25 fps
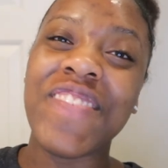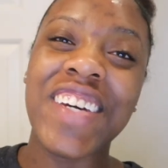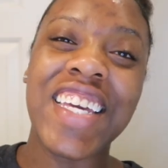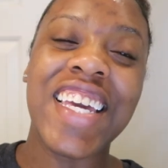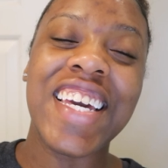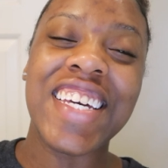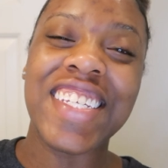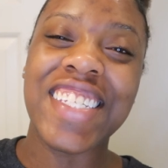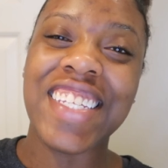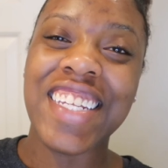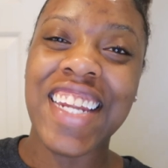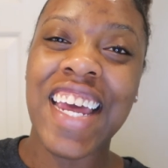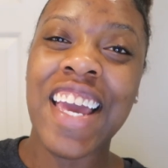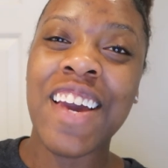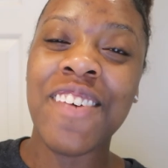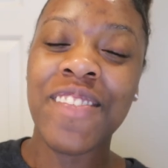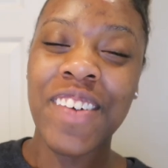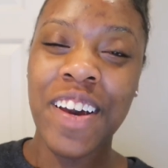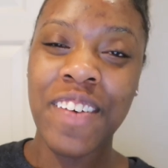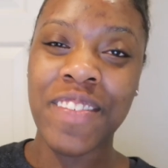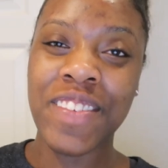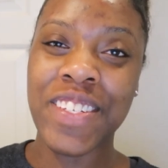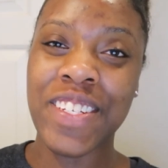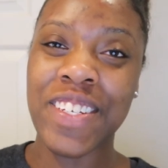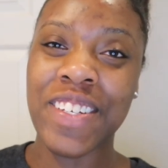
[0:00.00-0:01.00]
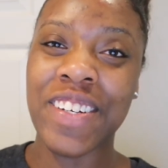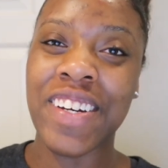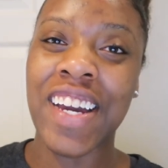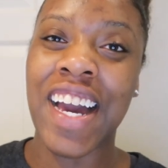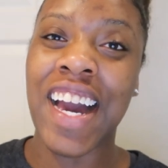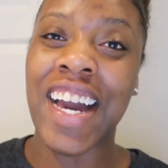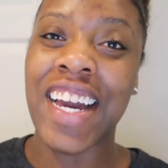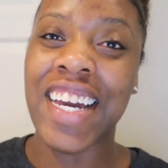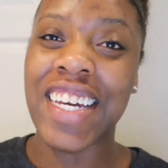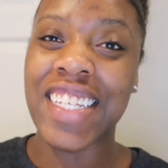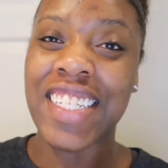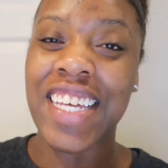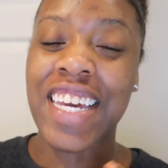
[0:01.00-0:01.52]
But yes, today I'm coming to you
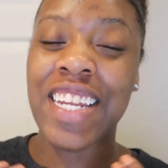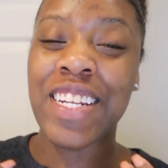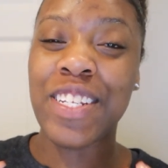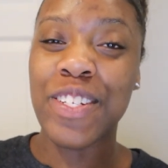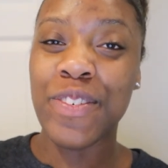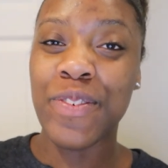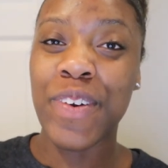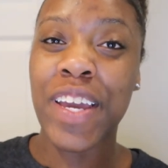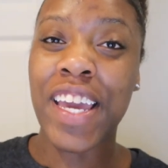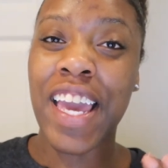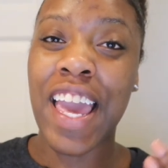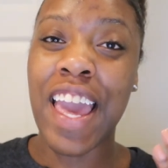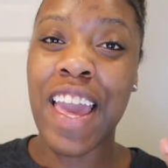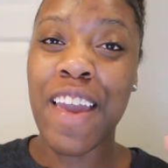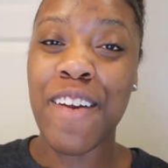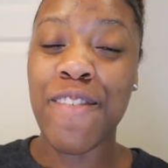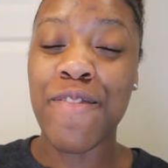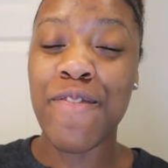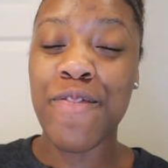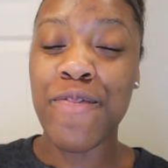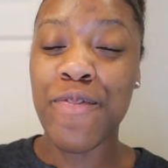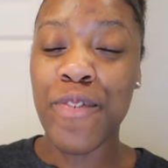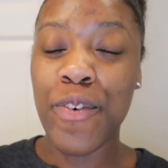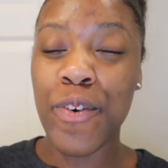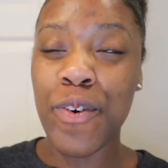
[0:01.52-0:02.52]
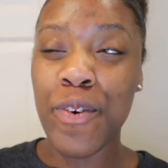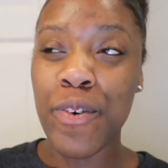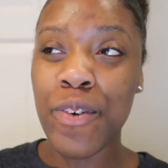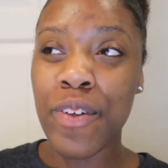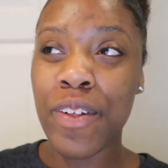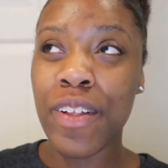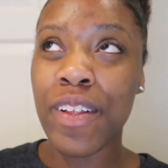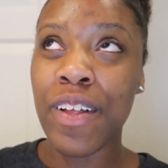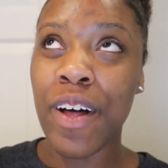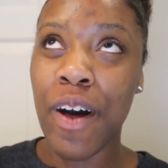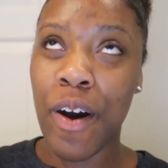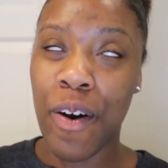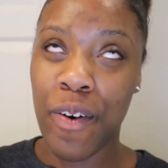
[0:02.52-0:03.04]
guys and doing a
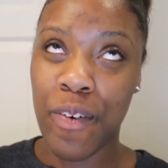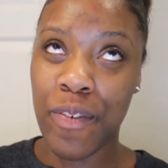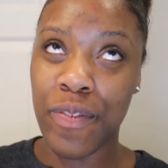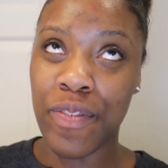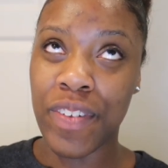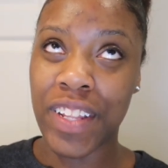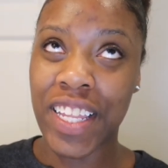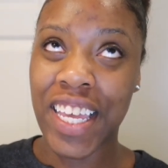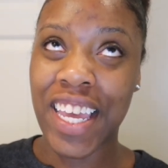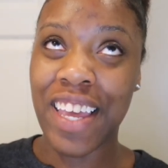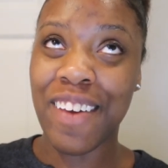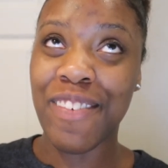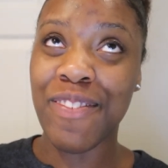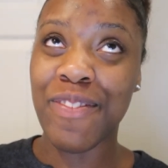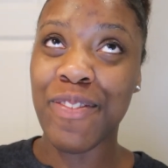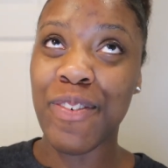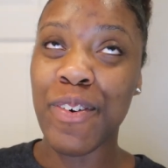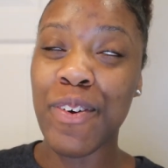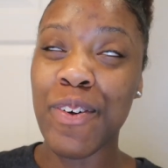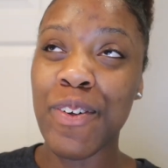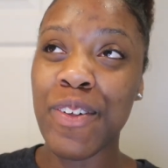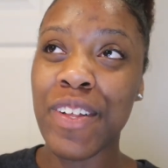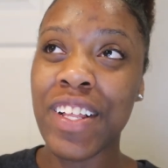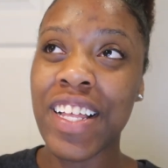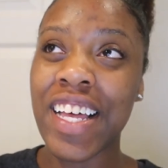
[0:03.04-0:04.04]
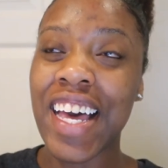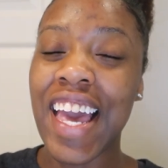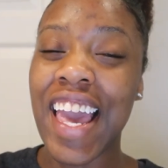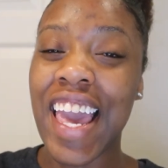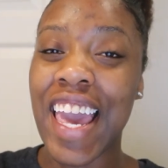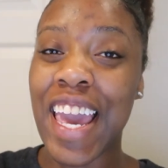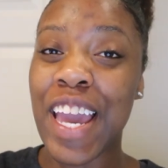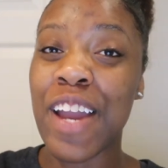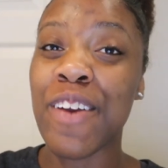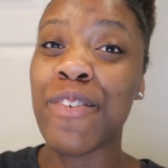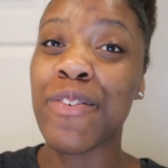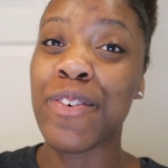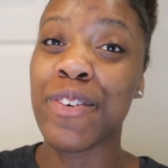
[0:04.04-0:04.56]
full, hopefully, full
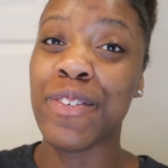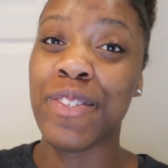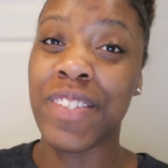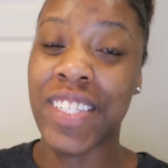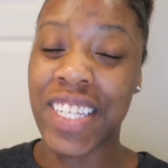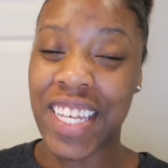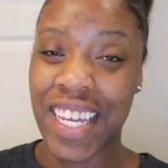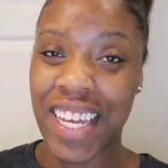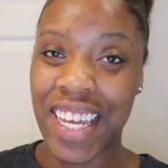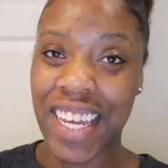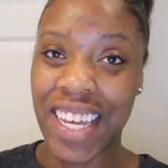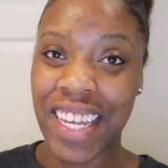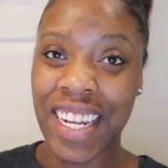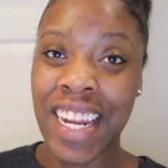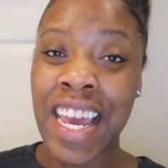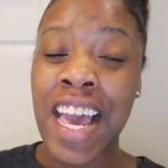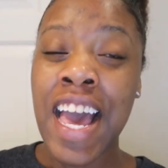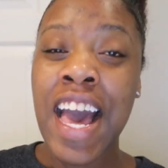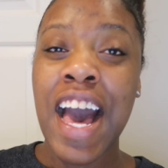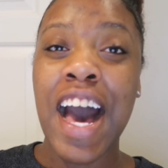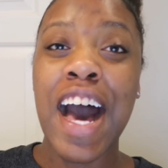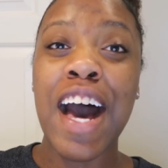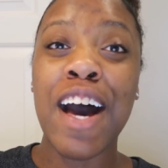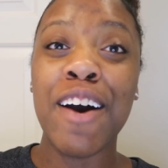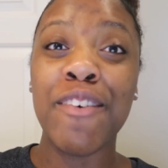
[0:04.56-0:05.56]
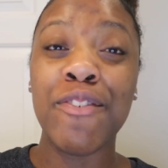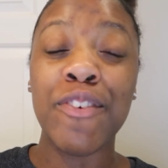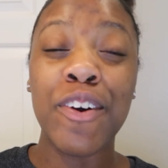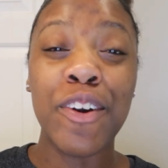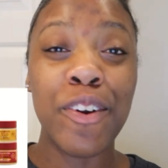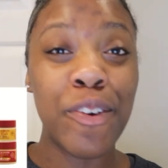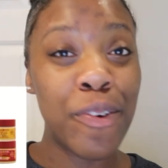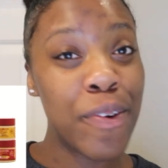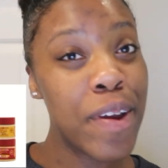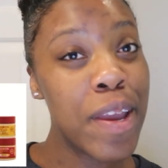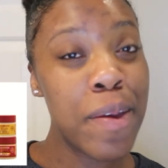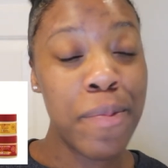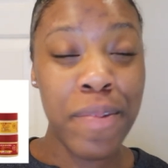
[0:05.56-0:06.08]
hair routine of a
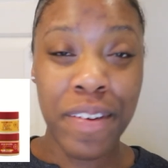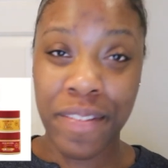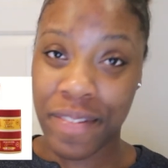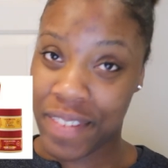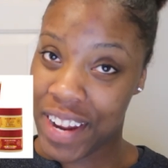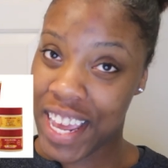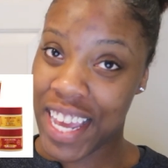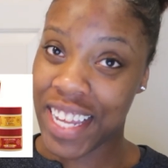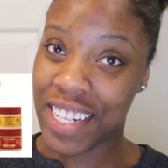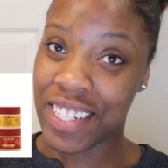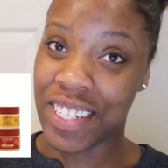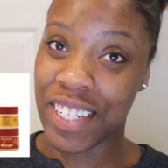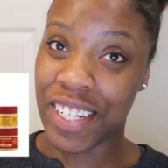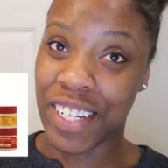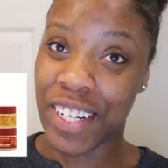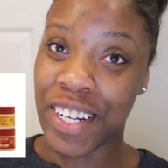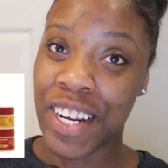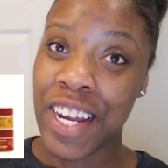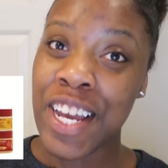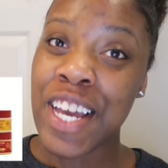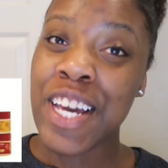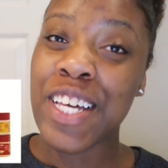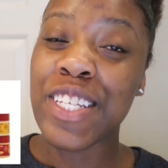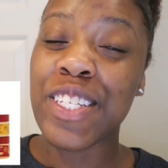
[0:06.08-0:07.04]
Creme of Nature.